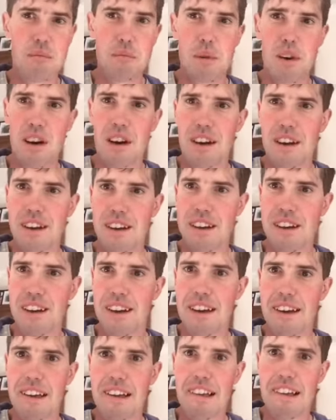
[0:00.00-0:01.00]
but
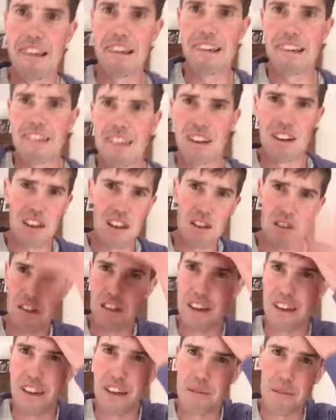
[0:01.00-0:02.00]
I look like
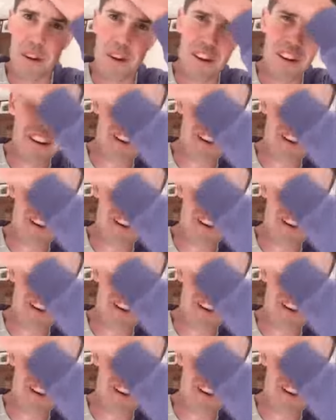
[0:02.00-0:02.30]
an emo.